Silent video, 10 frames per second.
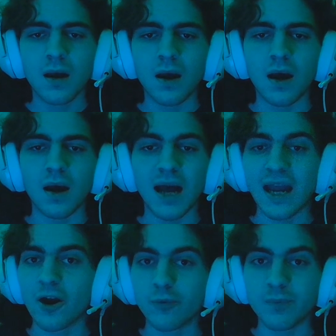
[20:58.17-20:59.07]
I
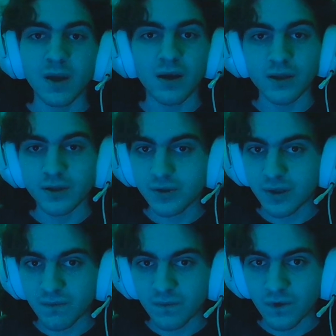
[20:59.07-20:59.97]
hope y'all
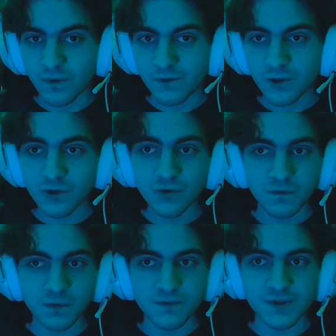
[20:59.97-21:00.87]
enjoyed the review.
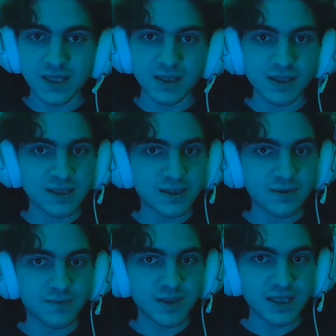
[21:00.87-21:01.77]
If you've seen
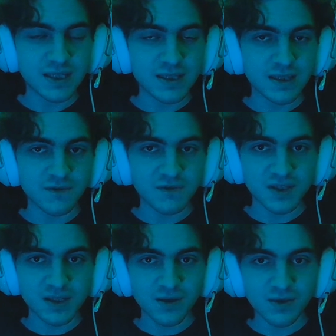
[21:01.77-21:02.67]
this season of the
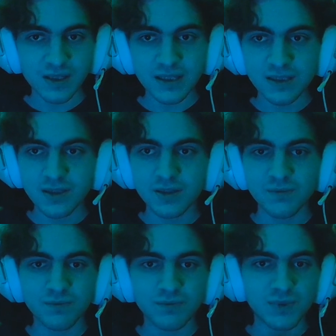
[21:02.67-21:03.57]
series,
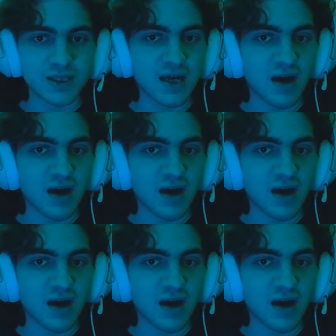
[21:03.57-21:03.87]
please